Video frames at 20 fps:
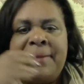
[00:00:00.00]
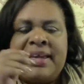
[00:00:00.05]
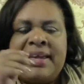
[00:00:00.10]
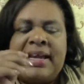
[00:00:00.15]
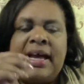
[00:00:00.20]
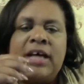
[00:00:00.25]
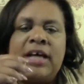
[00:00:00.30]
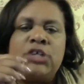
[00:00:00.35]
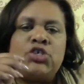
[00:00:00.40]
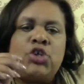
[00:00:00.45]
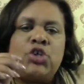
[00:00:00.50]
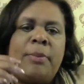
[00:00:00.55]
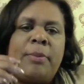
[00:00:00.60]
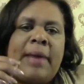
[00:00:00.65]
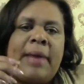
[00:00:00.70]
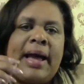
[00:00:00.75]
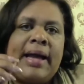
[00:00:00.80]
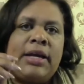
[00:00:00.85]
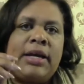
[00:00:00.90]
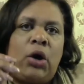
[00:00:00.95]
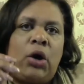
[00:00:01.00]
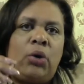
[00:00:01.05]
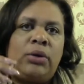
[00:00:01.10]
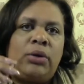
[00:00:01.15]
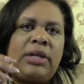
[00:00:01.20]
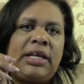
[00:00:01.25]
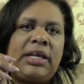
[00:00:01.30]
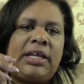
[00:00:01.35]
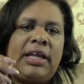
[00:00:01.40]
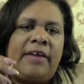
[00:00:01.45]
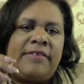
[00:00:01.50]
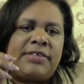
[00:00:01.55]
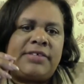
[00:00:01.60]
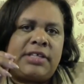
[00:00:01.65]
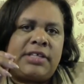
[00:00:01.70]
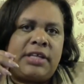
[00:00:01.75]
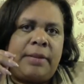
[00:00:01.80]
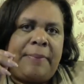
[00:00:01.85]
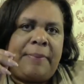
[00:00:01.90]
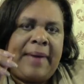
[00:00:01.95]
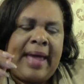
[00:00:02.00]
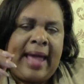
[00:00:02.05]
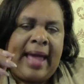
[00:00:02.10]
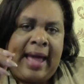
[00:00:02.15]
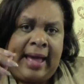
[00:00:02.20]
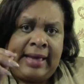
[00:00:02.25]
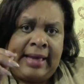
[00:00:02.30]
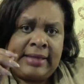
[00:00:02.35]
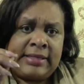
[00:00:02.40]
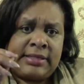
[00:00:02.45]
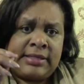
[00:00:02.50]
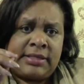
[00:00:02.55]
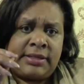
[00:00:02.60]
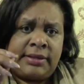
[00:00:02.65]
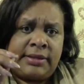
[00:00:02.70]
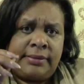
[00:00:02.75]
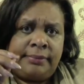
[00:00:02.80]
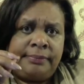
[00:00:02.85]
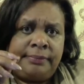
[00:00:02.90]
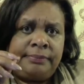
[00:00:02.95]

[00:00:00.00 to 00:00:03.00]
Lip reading: Because your mind only lives in the past,